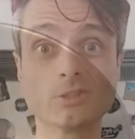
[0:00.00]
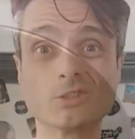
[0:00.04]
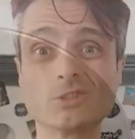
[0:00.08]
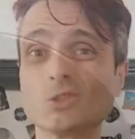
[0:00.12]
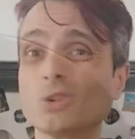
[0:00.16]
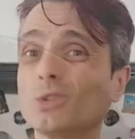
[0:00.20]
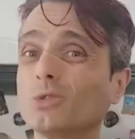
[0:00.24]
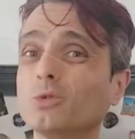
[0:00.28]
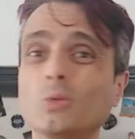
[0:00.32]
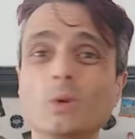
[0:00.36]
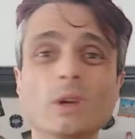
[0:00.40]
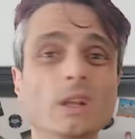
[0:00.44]

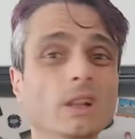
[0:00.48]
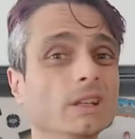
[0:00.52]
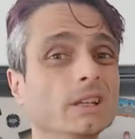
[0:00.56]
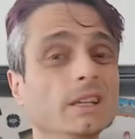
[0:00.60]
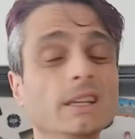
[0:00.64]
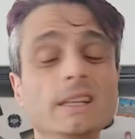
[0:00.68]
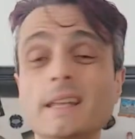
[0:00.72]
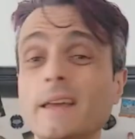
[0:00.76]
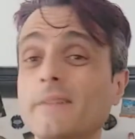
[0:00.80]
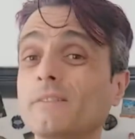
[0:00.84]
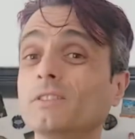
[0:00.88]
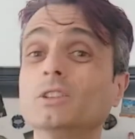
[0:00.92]
salt will
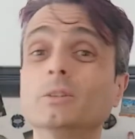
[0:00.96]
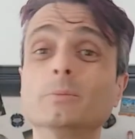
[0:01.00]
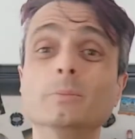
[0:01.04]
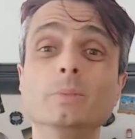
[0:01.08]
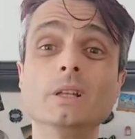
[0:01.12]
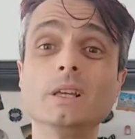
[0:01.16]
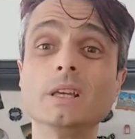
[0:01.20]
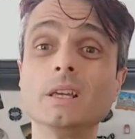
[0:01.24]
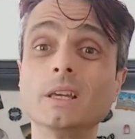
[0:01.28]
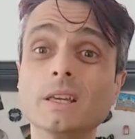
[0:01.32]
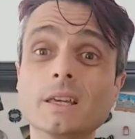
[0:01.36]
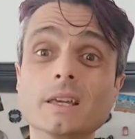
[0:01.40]

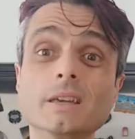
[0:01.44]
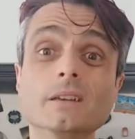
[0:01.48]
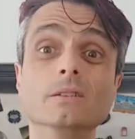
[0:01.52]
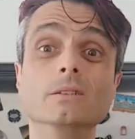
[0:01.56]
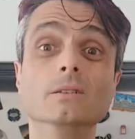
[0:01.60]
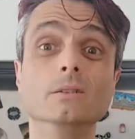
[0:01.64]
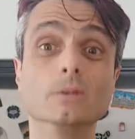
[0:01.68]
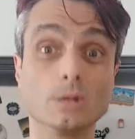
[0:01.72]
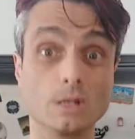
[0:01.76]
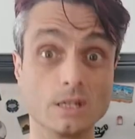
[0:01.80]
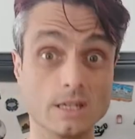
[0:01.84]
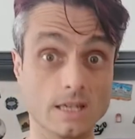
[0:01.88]
inevitably
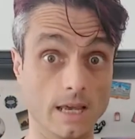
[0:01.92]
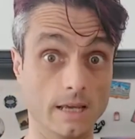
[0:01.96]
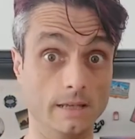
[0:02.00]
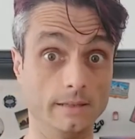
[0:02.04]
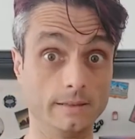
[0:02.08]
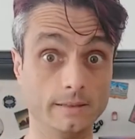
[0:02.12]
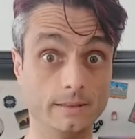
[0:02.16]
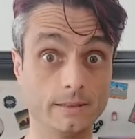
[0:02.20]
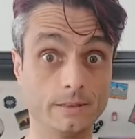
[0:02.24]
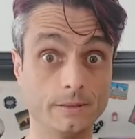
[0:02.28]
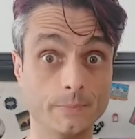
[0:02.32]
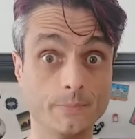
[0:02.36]
kill
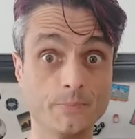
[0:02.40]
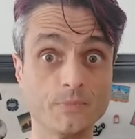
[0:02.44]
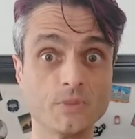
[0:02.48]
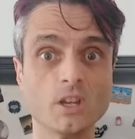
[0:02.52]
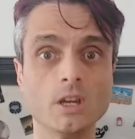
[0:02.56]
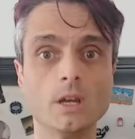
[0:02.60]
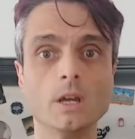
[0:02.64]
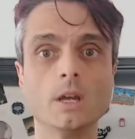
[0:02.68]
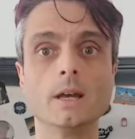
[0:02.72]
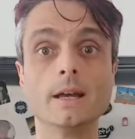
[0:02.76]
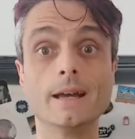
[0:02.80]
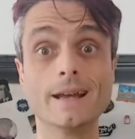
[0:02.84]
yeast.
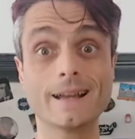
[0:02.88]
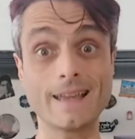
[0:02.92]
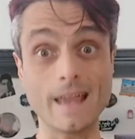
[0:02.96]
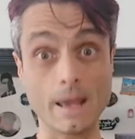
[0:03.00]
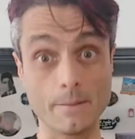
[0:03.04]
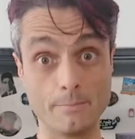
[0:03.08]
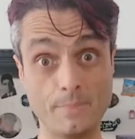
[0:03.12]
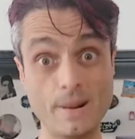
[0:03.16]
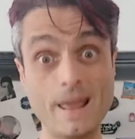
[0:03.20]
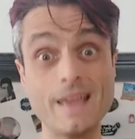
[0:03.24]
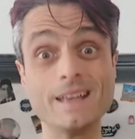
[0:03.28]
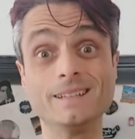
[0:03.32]

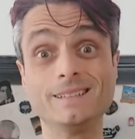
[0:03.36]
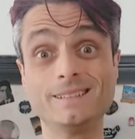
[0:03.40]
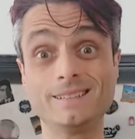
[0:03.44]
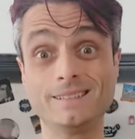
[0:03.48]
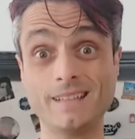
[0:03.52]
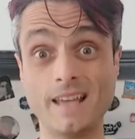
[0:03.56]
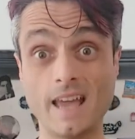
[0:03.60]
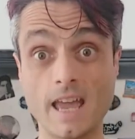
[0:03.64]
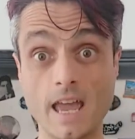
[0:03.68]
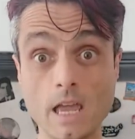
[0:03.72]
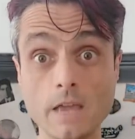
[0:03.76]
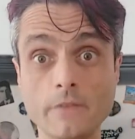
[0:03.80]
Again, play
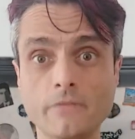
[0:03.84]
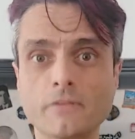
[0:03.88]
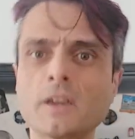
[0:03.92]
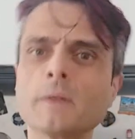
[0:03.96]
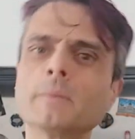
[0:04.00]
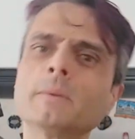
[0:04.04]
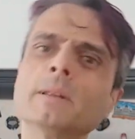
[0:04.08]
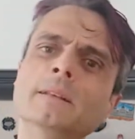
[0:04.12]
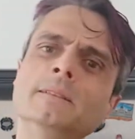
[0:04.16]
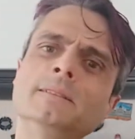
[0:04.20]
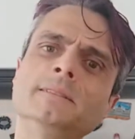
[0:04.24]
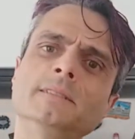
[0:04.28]
safe,
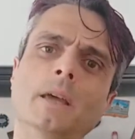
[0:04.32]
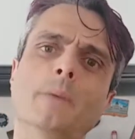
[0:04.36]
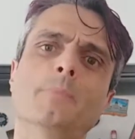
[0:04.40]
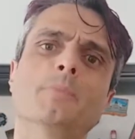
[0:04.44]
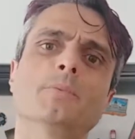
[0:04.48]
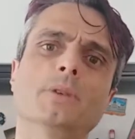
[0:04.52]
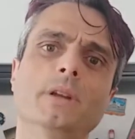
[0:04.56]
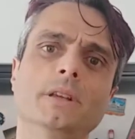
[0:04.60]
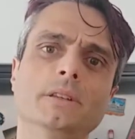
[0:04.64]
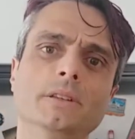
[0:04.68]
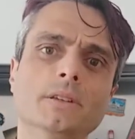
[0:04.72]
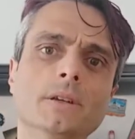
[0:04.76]
keep them
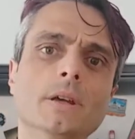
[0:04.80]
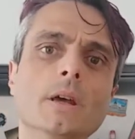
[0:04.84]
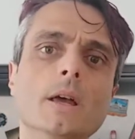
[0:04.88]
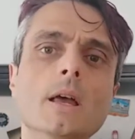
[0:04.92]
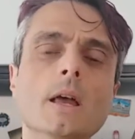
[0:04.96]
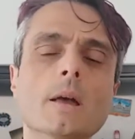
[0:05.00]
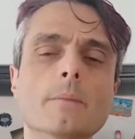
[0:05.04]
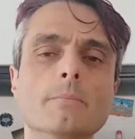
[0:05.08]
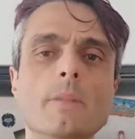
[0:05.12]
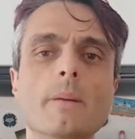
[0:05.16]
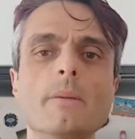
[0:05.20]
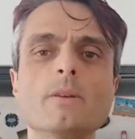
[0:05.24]
separate.
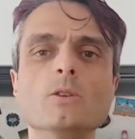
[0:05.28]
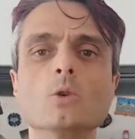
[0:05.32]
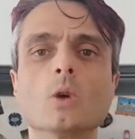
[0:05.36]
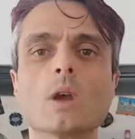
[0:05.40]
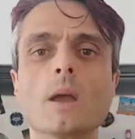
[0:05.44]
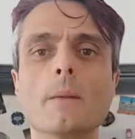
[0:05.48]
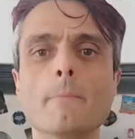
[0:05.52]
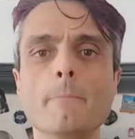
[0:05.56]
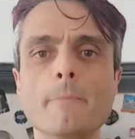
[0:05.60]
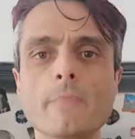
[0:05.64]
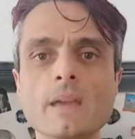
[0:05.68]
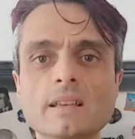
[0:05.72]
Maybe you
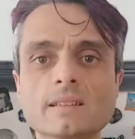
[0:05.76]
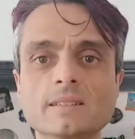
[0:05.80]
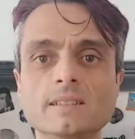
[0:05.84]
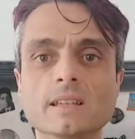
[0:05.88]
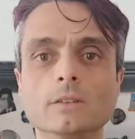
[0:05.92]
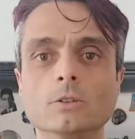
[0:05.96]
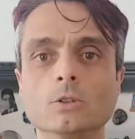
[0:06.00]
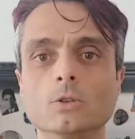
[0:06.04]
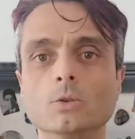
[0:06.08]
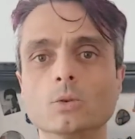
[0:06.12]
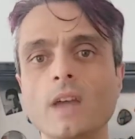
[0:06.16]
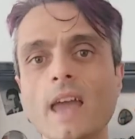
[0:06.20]
can mix
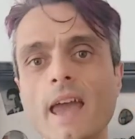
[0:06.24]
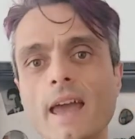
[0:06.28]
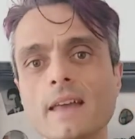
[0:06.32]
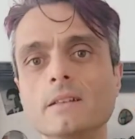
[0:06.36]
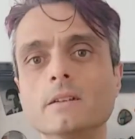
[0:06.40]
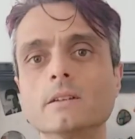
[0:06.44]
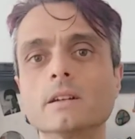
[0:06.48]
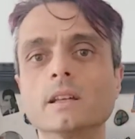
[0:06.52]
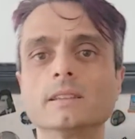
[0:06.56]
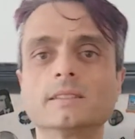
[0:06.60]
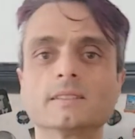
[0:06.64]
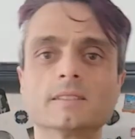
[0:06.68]
them
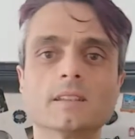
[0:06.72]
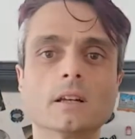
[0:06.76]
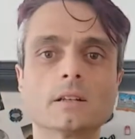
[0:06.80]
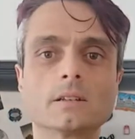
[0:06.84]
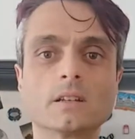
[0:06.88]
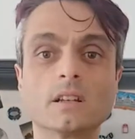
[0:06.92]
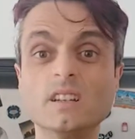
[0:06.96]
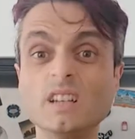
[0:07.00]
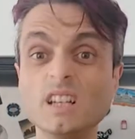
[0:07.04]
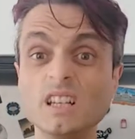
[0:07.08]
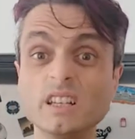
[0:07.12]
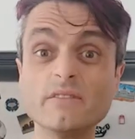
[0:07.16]
together and start
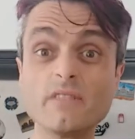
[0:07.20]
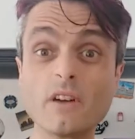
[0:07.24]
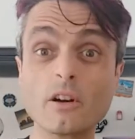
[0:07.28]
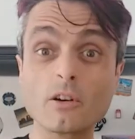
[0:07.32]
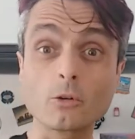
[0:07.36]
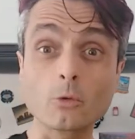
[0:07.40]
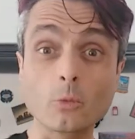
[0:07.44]
kneading very